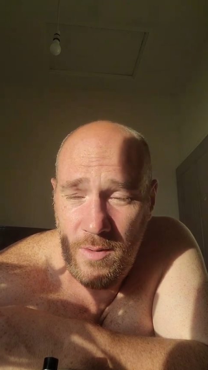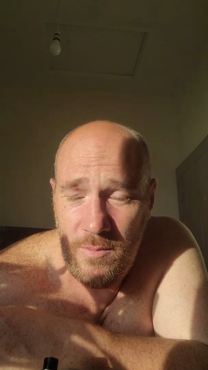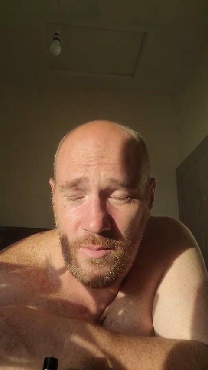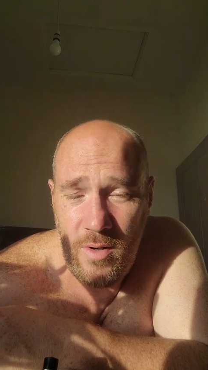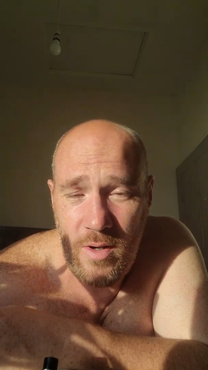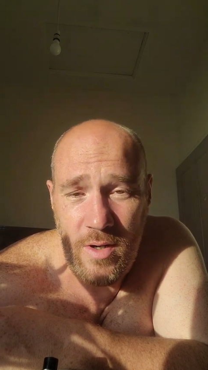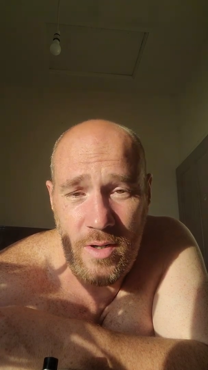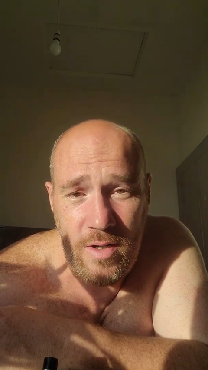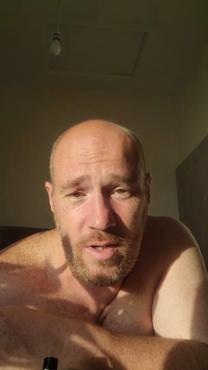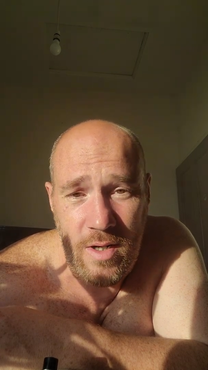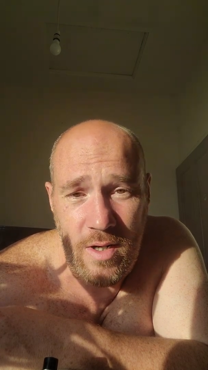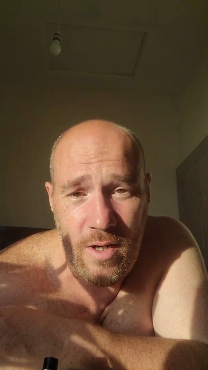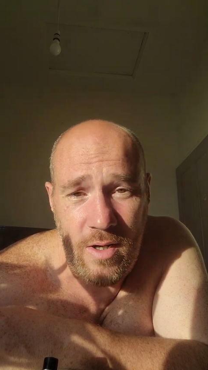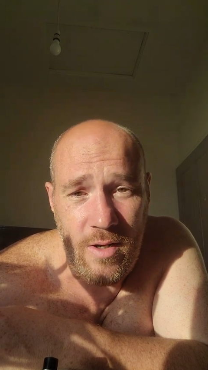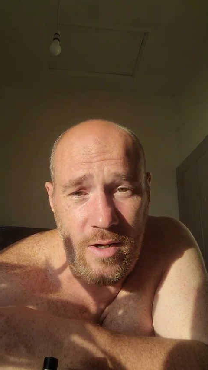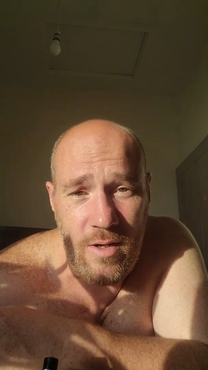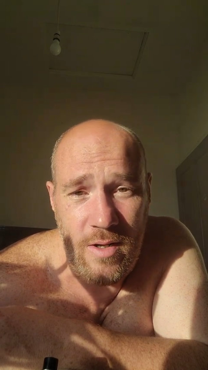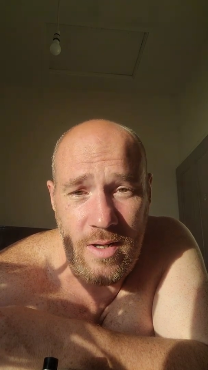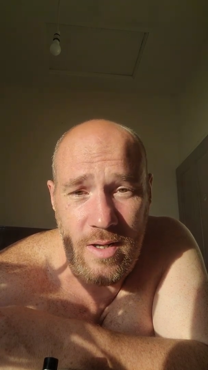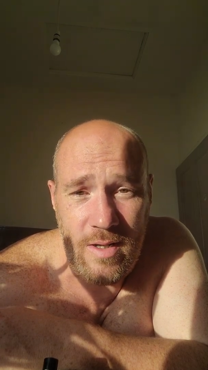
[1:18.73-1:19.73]
But, you
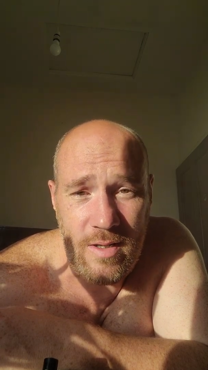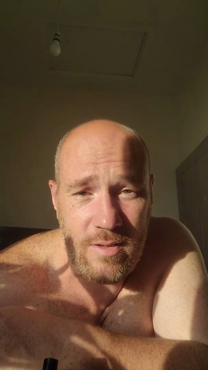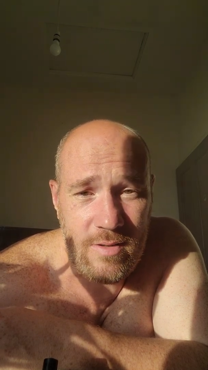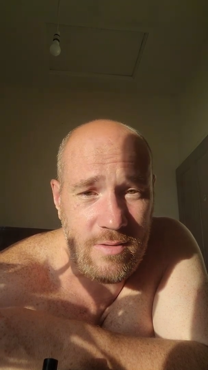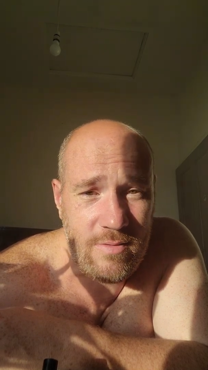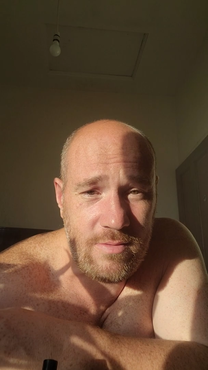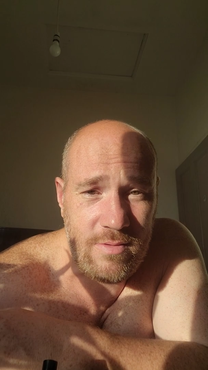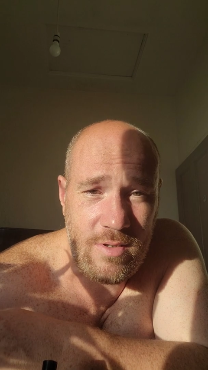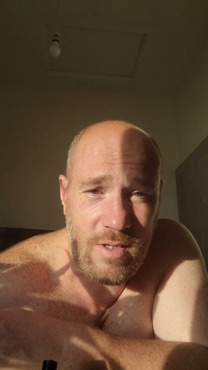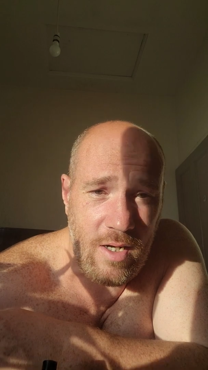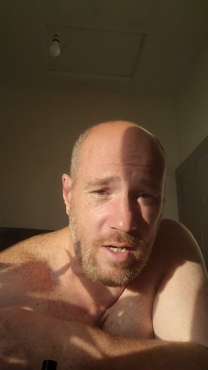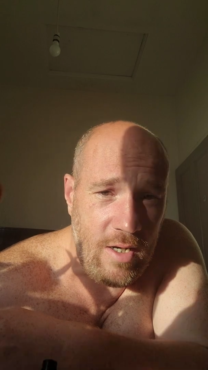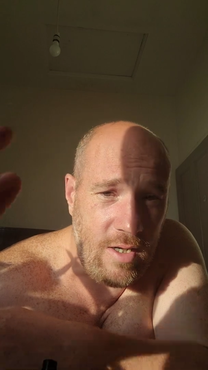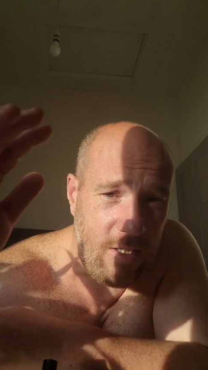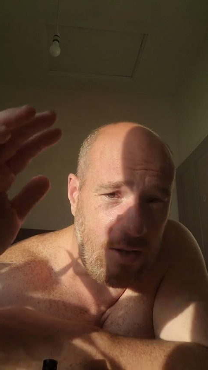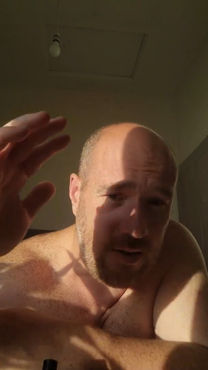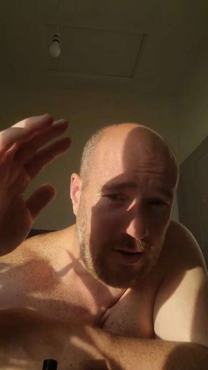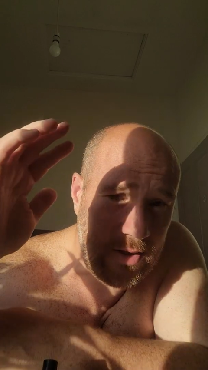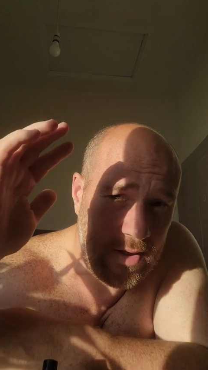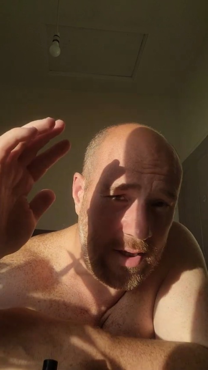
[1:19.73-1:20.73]
know, it
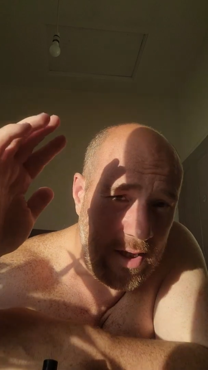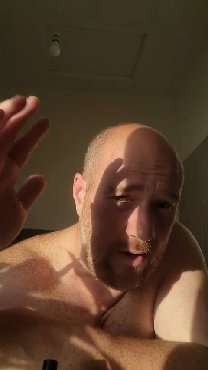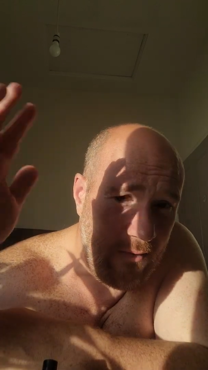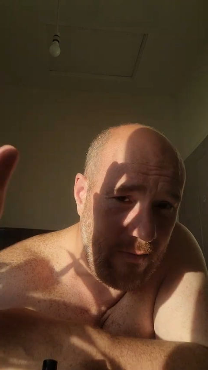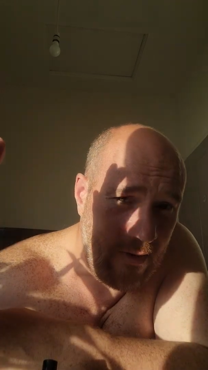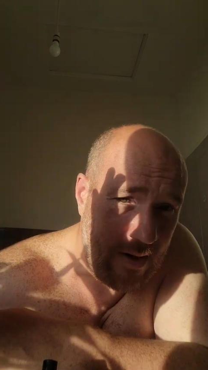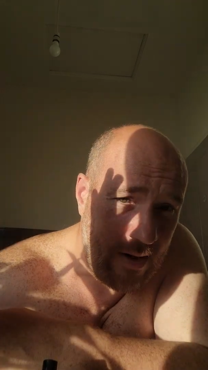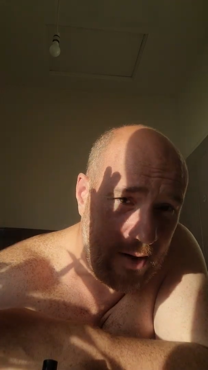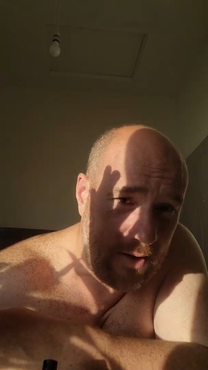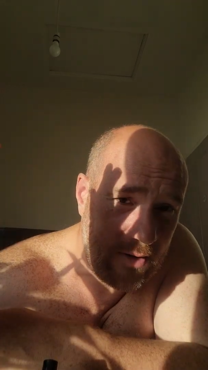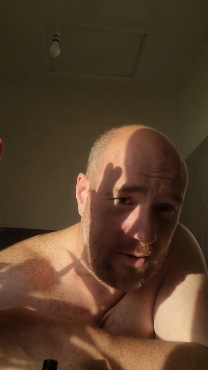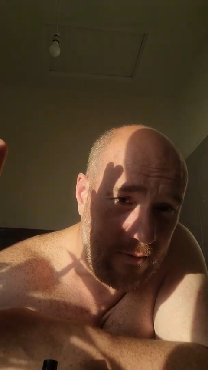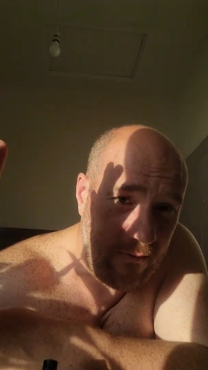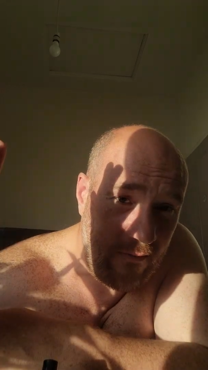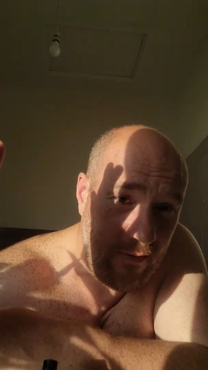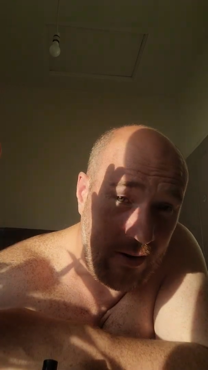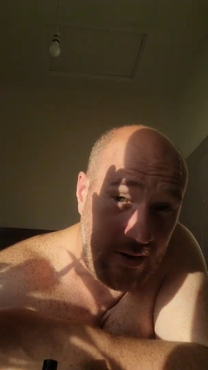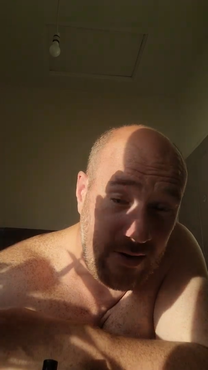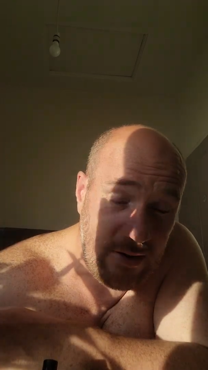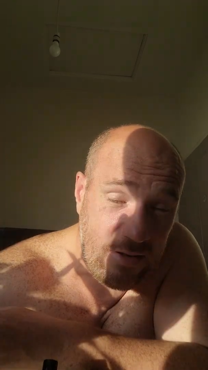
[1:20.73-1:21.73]
caused an avalanche of
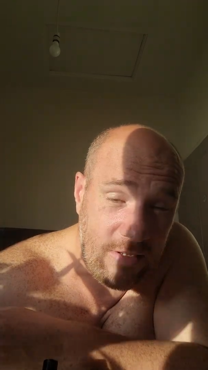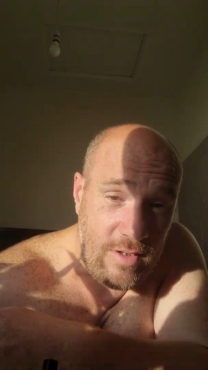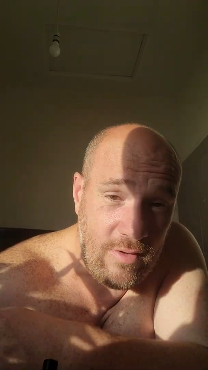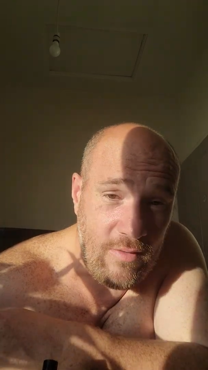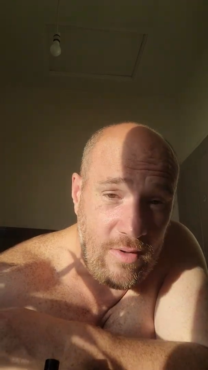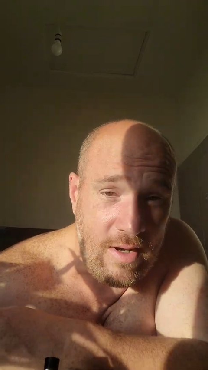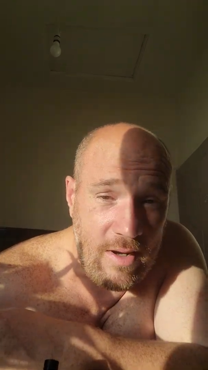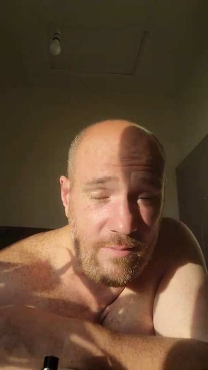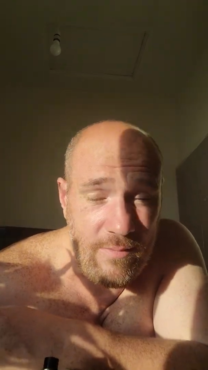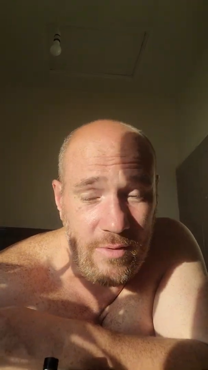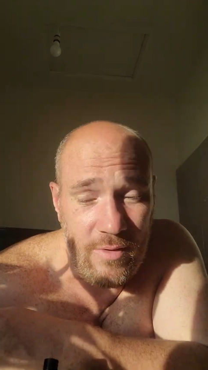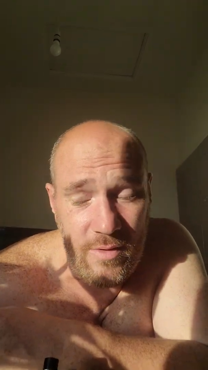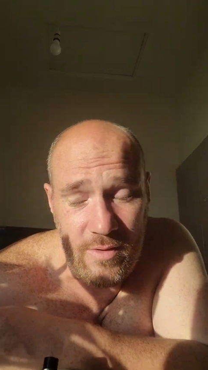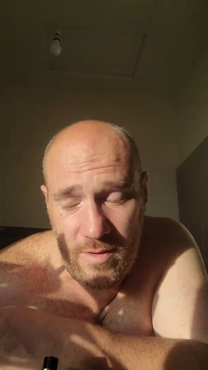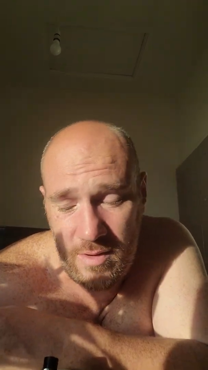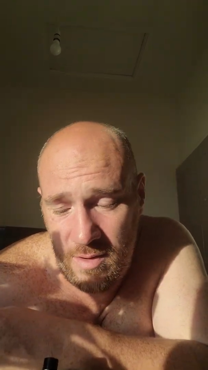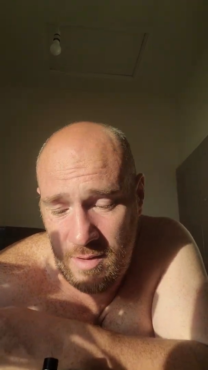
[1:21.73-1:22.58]
things to happen.